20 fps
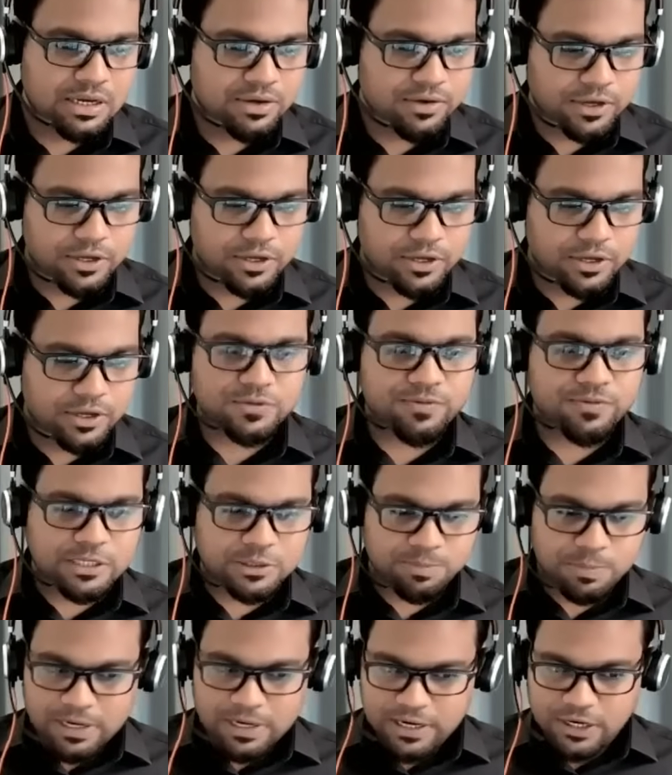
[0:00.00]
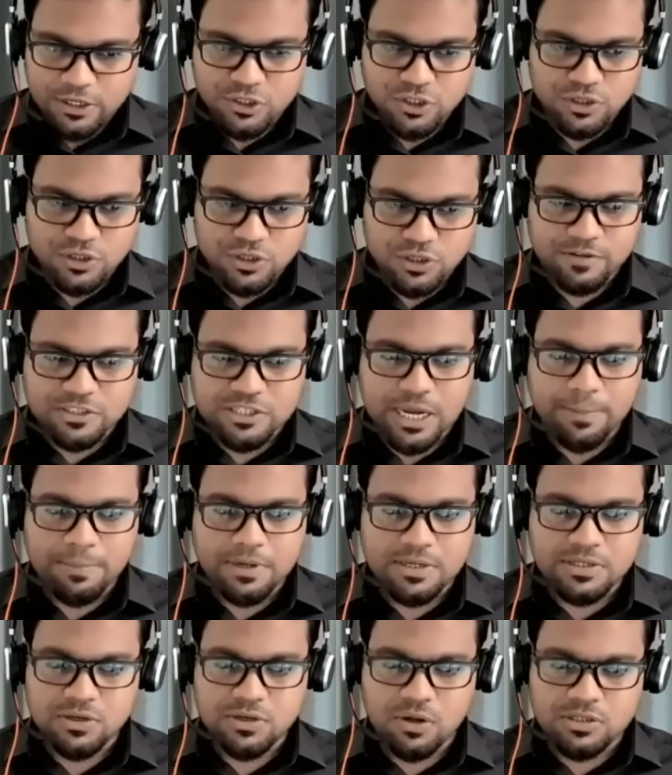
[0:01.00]
We can use for explanation of the
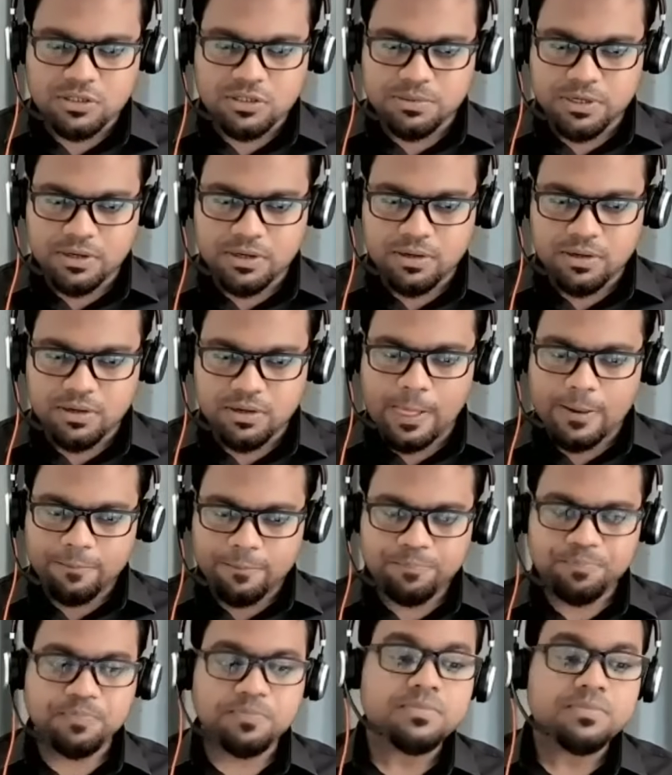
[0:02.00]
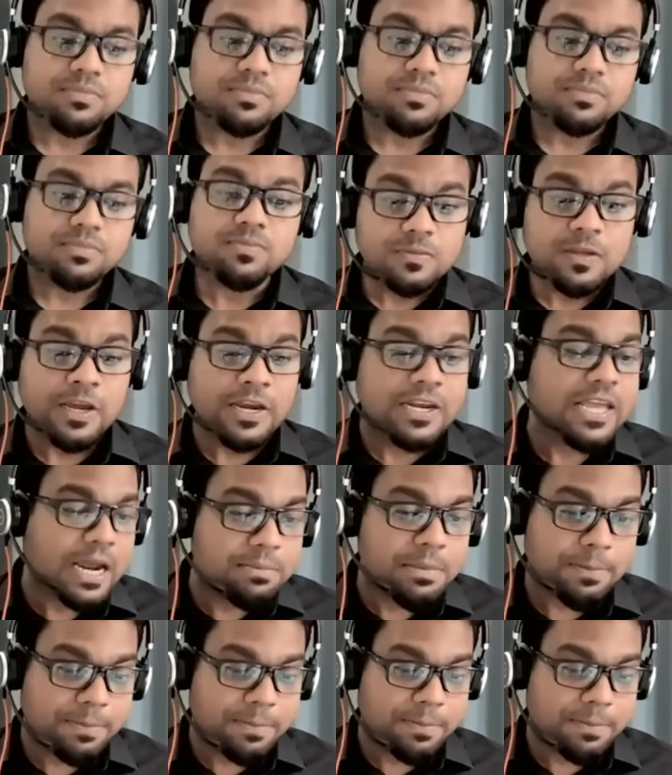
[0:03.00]
chapters and also it can
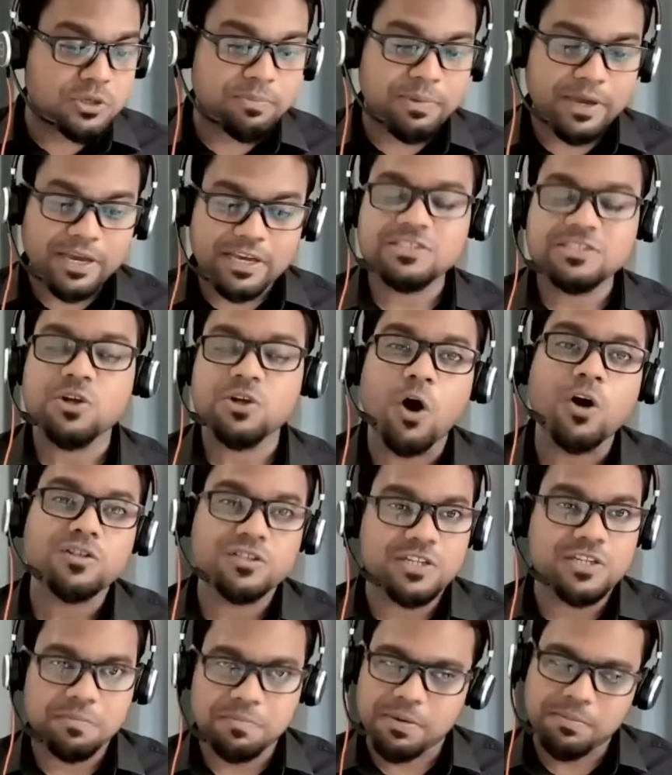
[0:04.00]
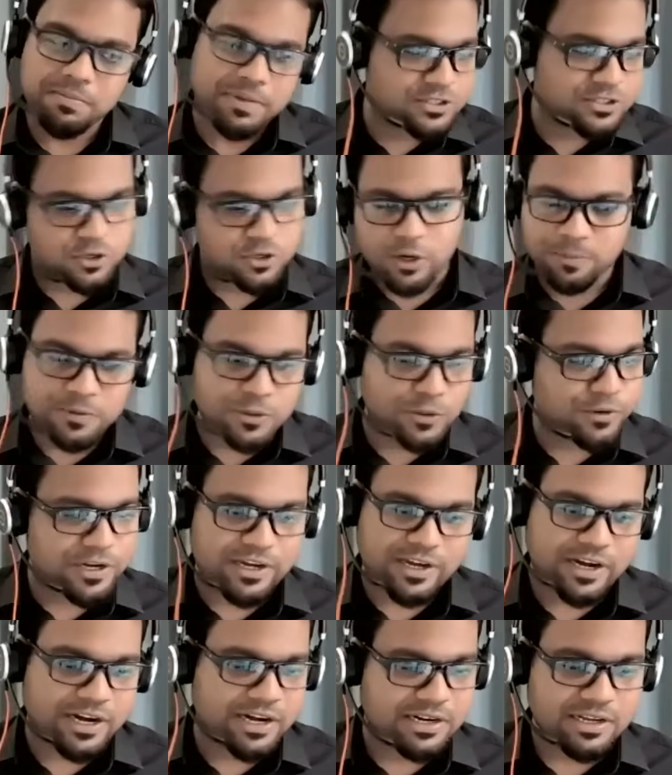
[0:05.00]
be picture based or statement based. You're absolutely
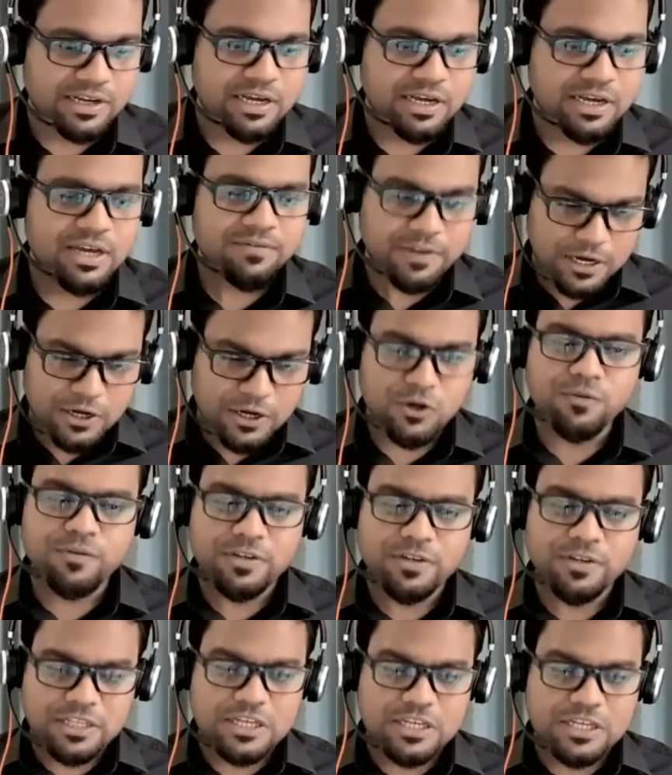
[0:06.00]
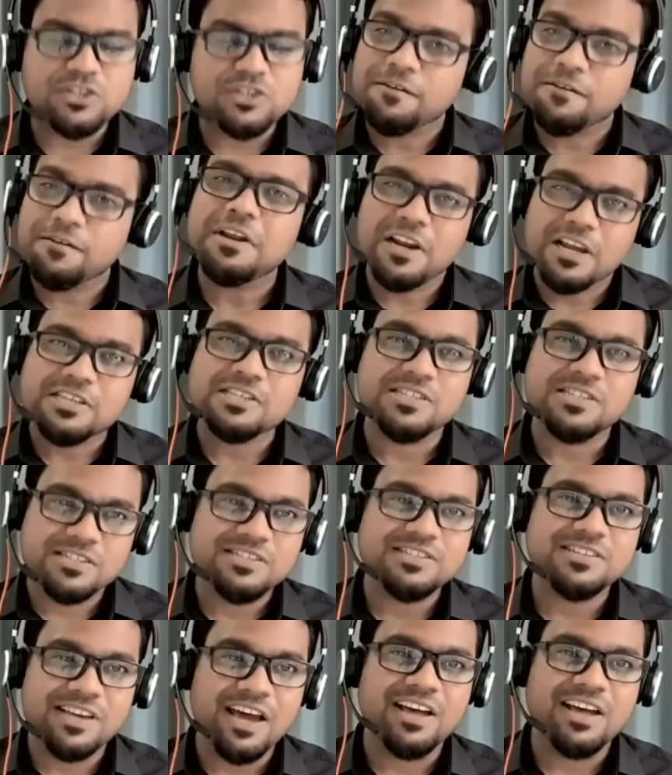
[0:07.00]
correct. We can do with each and every lesson.
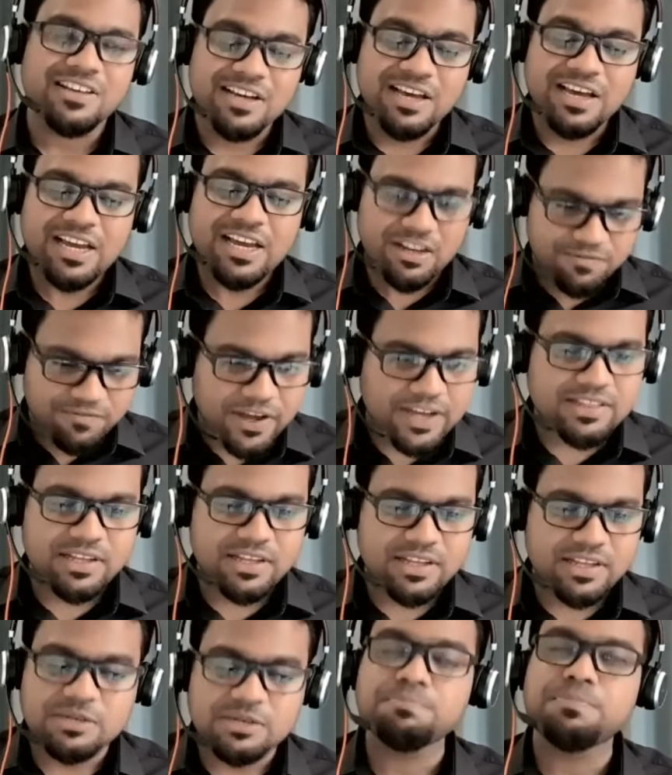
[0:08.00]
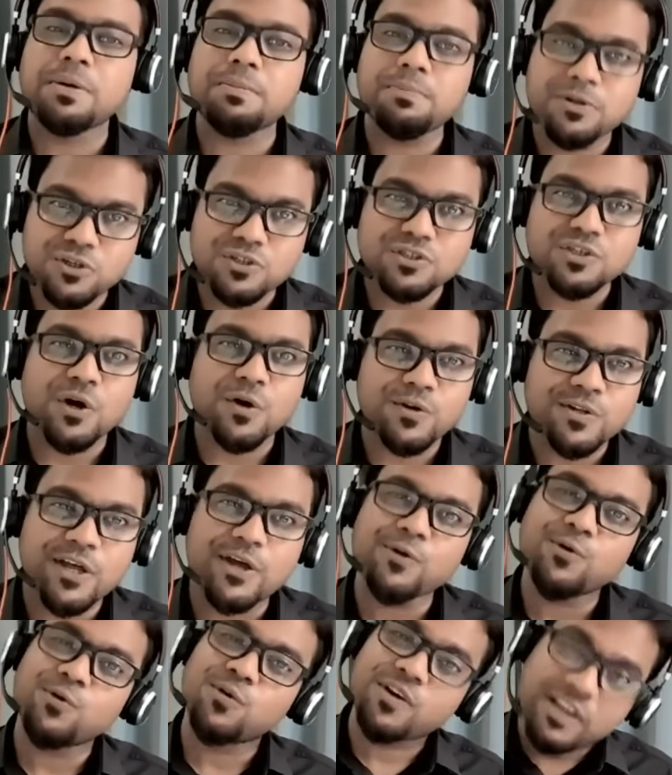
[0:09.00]
Yeah. In fact, there are some publishers out there
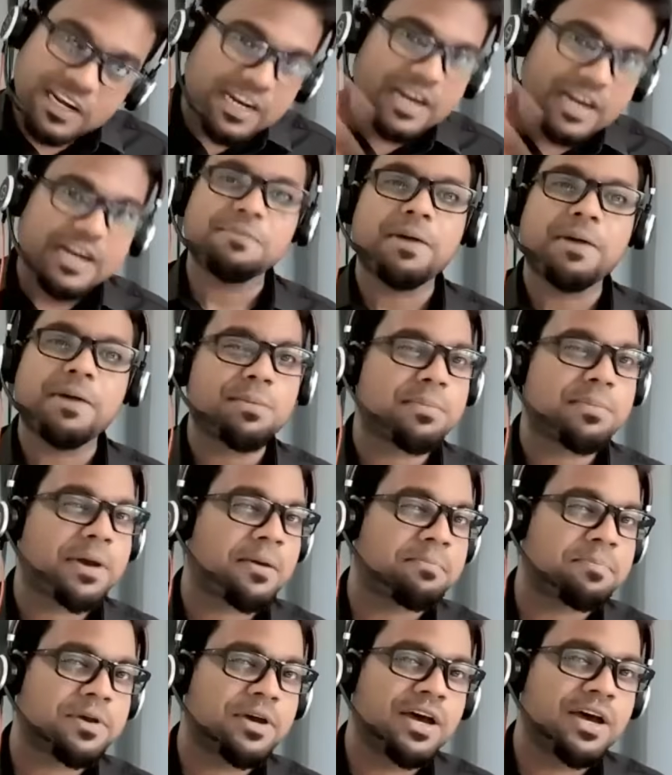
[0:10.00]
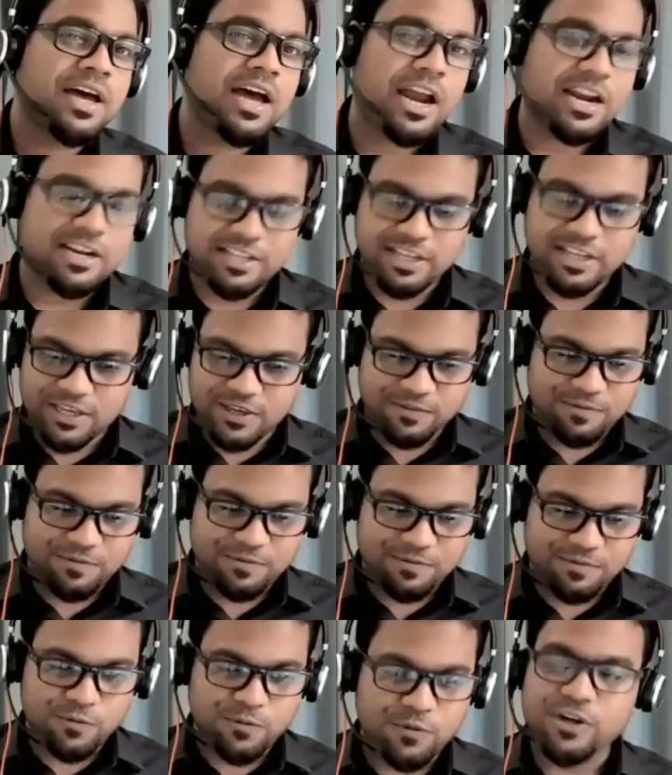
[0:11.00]
who create a mind map and they give
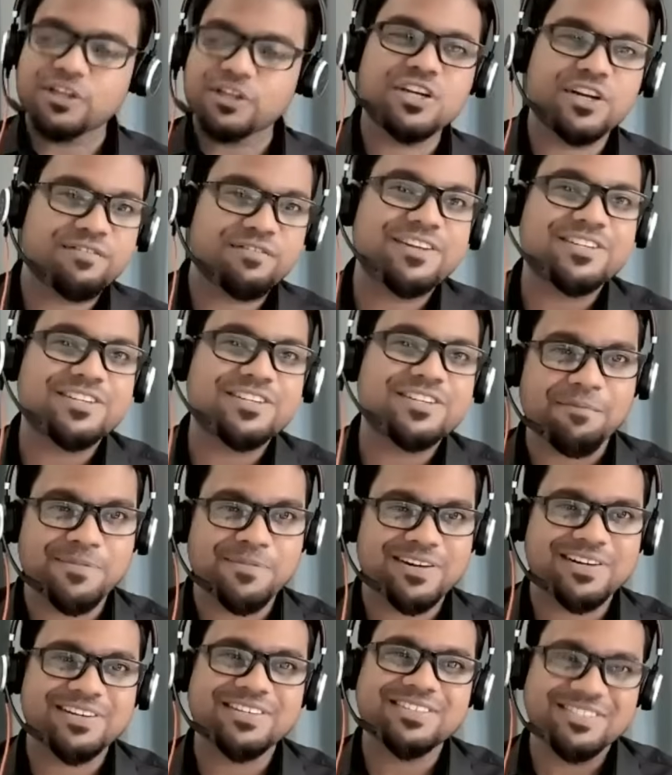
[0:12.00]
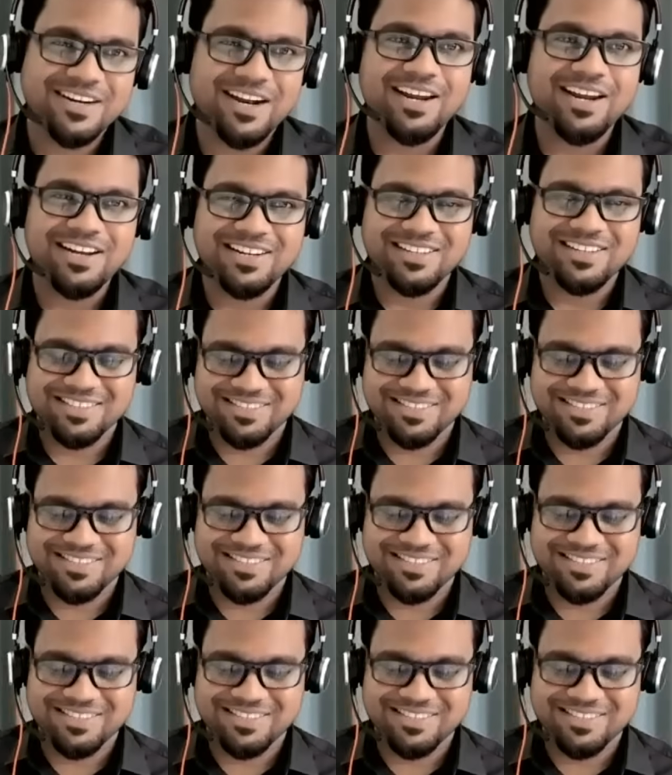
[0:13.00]
you for each and every chapter, right?